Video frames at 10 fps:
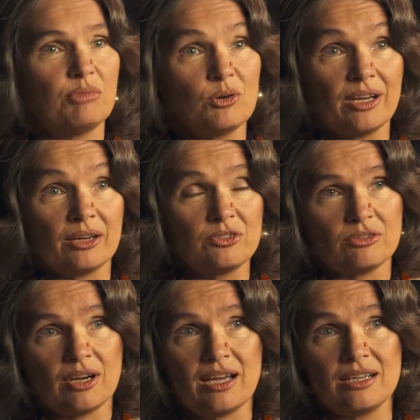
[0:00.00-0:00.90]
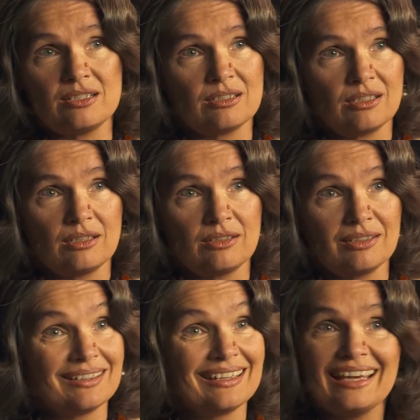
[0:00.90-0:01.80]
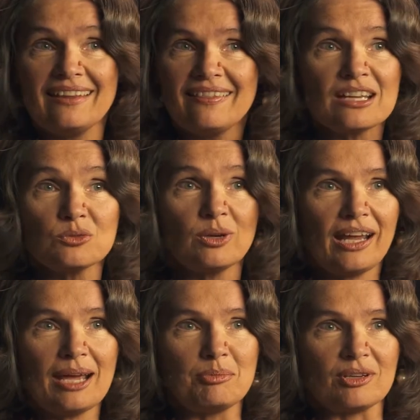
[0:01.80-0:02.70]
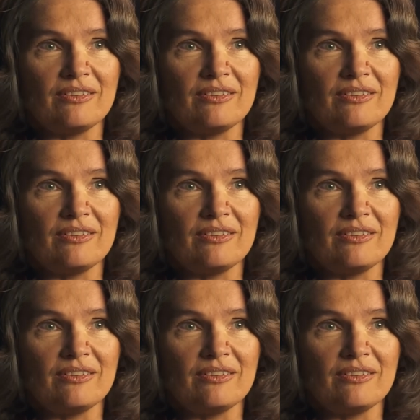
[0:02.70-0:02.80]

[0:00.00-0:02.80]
poke out your eyes. That's what happened.